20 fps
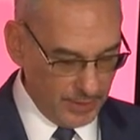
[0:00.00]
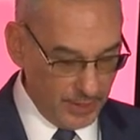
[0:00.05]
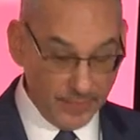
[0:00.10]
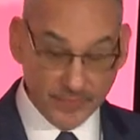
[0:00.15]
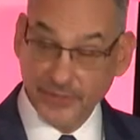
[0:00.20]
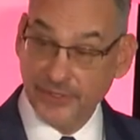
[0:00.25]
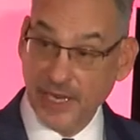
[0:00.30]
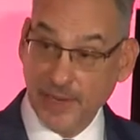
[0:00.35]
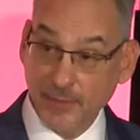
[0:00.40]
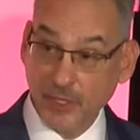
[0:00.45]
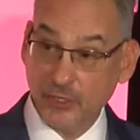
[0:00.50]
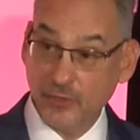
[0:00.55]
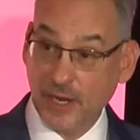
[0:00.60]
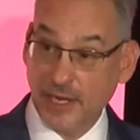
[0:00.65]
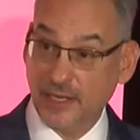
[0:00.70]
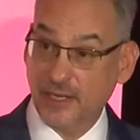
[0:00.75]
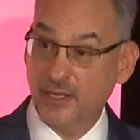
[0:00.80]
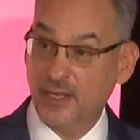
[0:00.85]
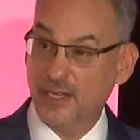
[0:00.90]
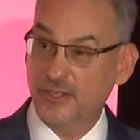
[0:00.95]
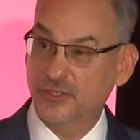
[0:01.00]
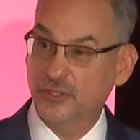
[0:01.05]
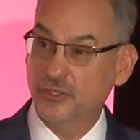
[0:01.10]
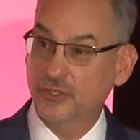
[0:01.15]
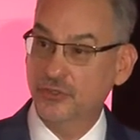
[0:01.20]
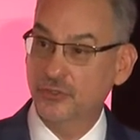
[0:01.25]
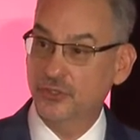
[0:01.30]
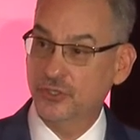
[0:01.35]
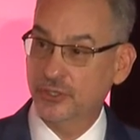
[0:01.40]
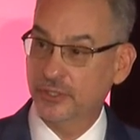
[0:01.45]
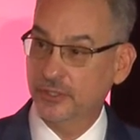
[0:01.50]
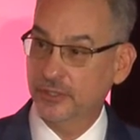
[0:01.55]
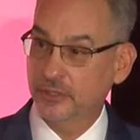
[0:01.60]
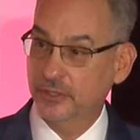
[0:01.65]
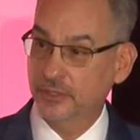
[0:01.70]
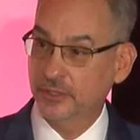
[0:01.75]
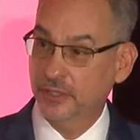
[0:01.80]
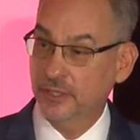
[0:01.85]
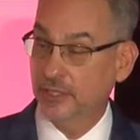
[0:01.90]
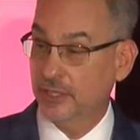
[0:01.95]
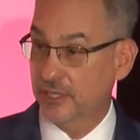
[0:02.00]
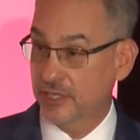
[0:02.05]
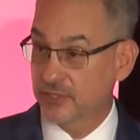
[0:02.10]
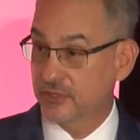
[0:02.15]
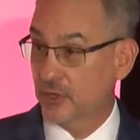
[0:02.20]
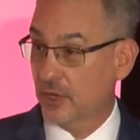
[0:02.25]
The democratic constitution is